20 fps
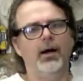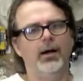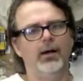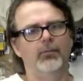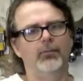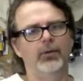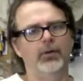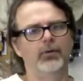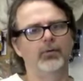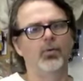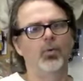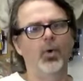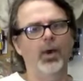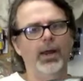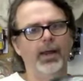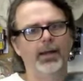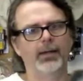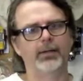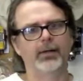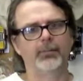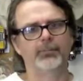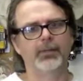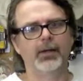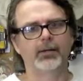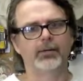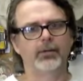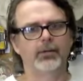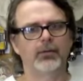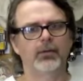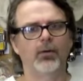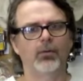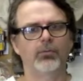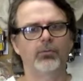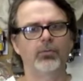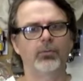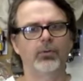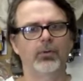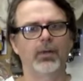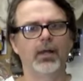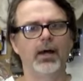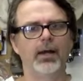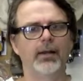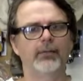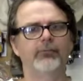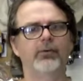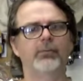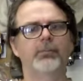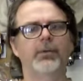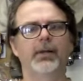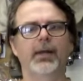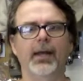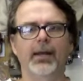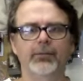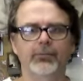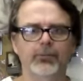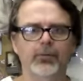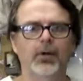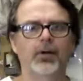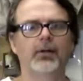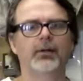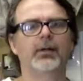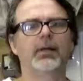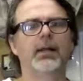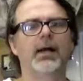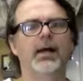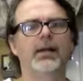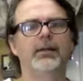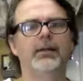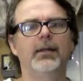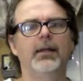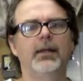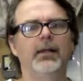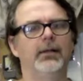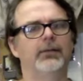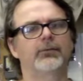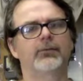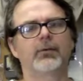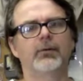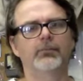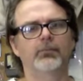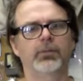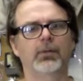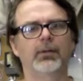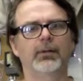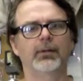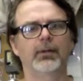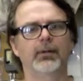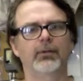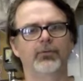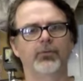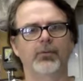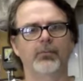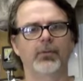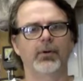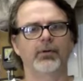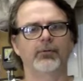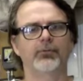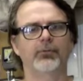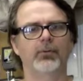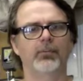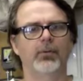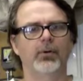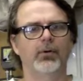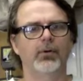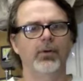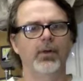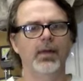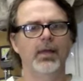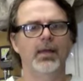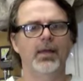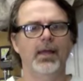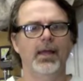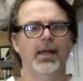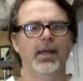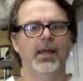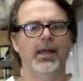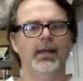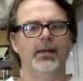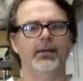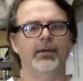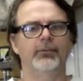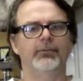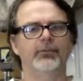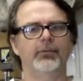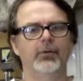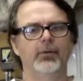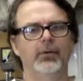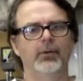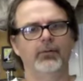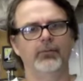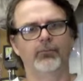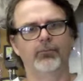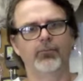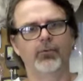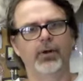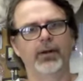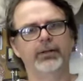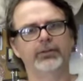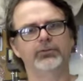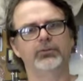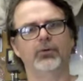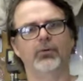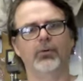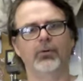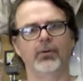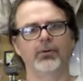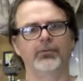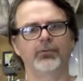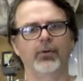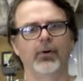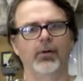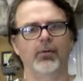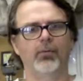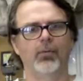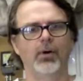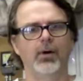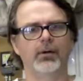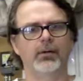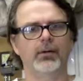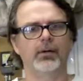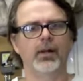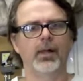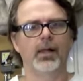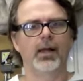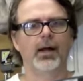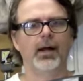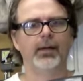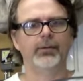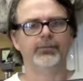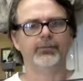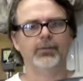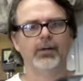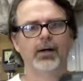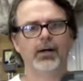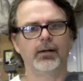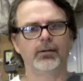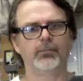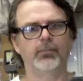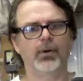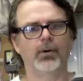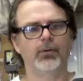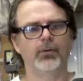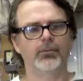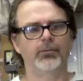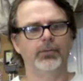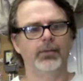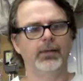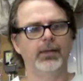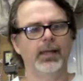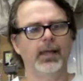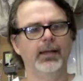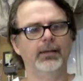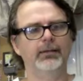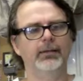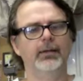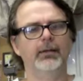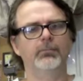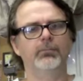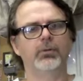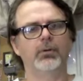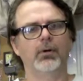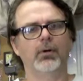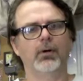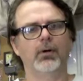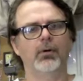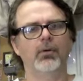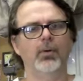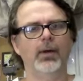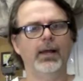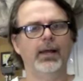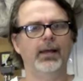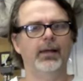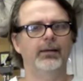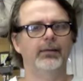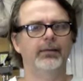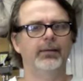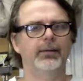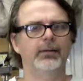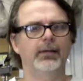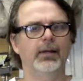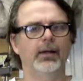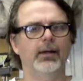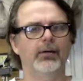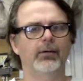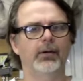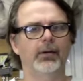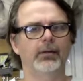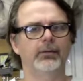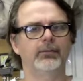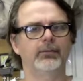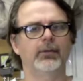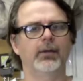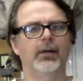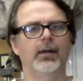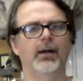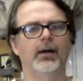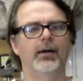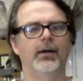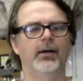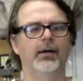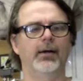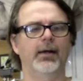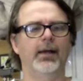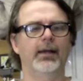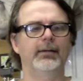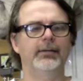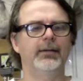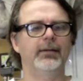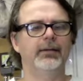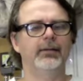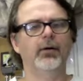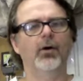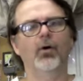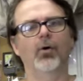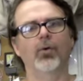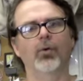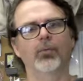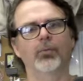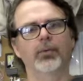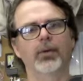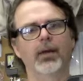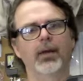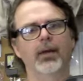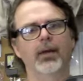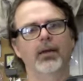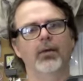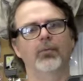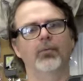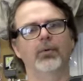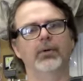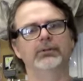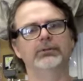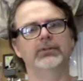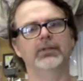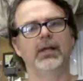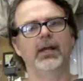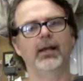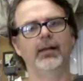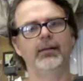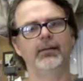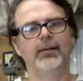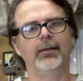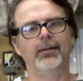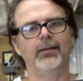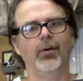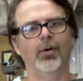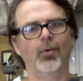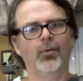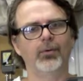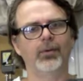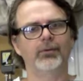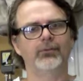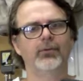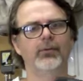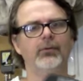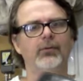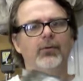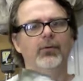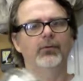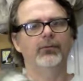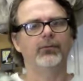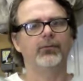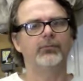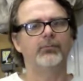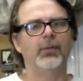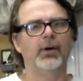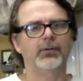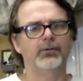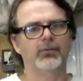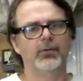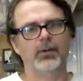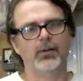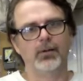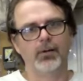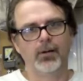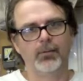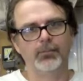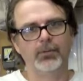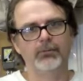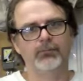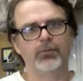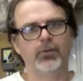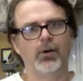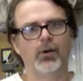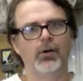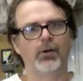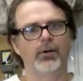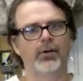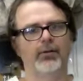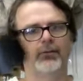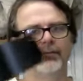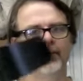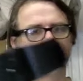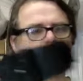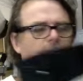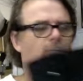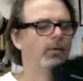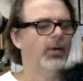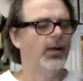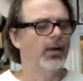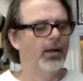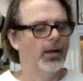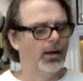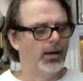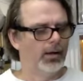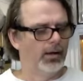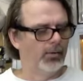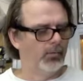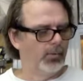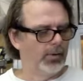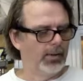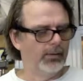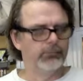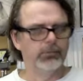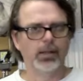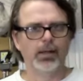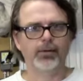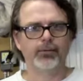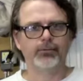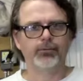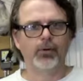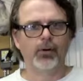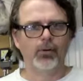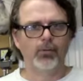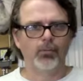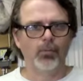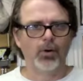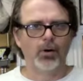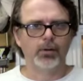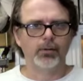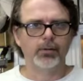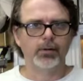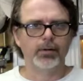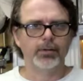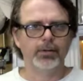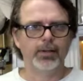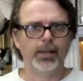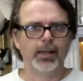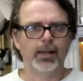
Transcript: real quick. I'm not going to go through a lot of it, but it has target ID, it's completely submersible, and it's good in fresh or salt water. I stock both the AT Pro and the Garrett ATGold, which the ATGold isn't used as much here. I'm in Florida, so we have a lot of salt water, and the